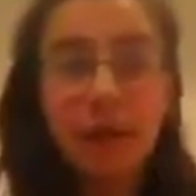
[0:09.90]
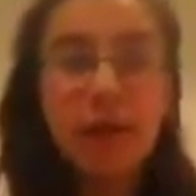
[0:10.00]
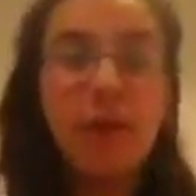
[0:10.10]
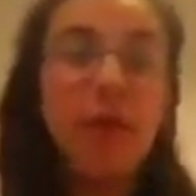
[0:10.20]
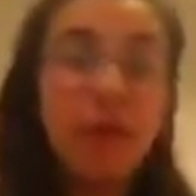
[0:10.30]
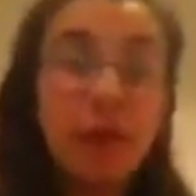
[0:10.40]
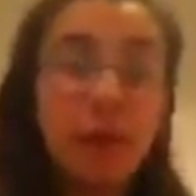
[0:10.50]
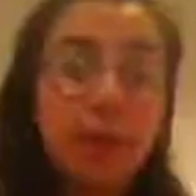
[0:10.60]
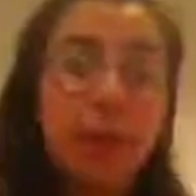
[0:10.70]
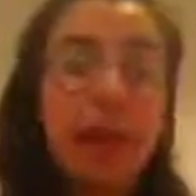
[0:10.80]
the
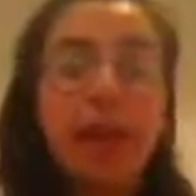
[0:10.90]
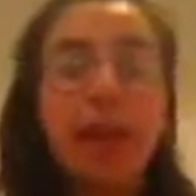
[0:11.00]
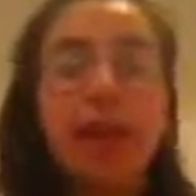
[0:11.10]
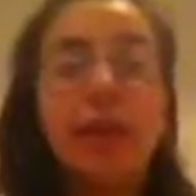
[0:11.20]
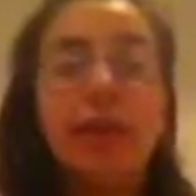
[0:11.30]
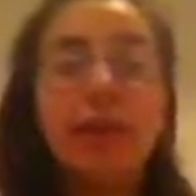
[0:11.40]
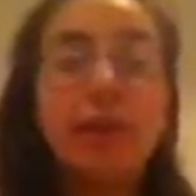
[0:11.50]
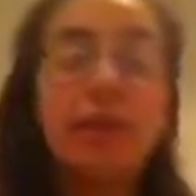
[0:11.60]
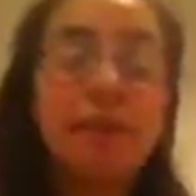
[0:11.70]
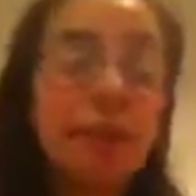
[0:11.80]
film and
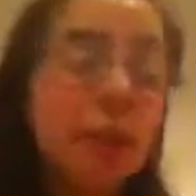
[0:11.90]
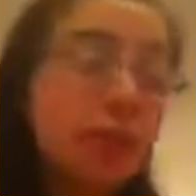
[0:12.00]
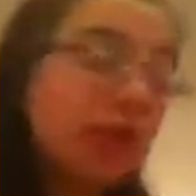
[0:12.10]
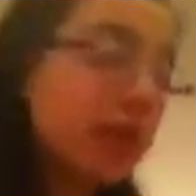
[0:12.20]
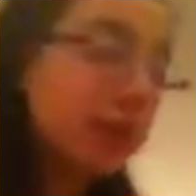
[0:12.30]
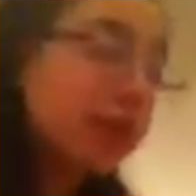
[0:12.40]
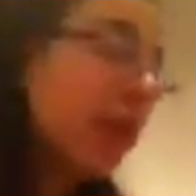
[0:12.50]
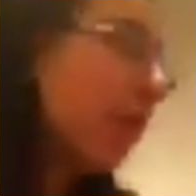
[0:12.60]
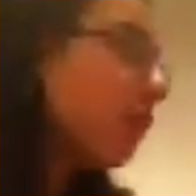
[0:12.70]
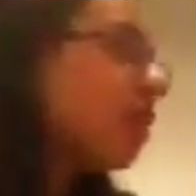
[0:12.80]
the photos
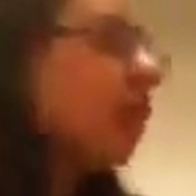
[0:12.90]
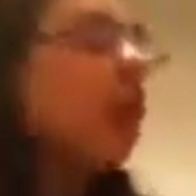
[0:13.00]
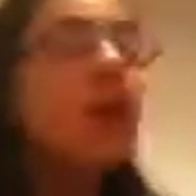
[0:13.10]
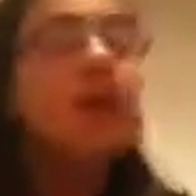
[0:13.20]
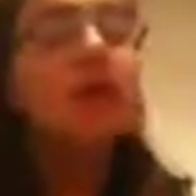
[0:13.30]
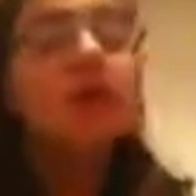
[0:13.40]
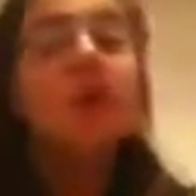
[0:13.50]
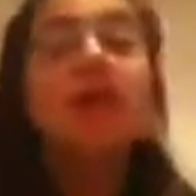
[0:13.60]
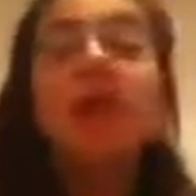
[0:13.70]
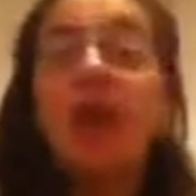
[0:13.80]
themselves. So
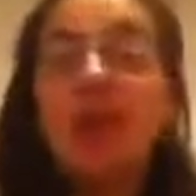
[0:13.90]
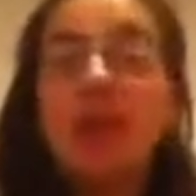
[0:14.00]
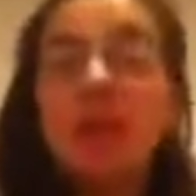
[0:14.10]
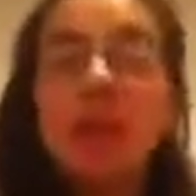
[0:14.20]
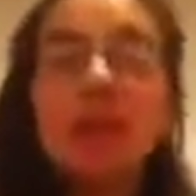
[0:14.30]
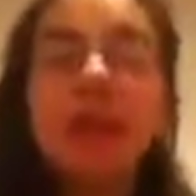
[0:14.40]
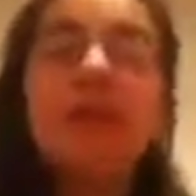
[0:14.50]
there's a lot of equations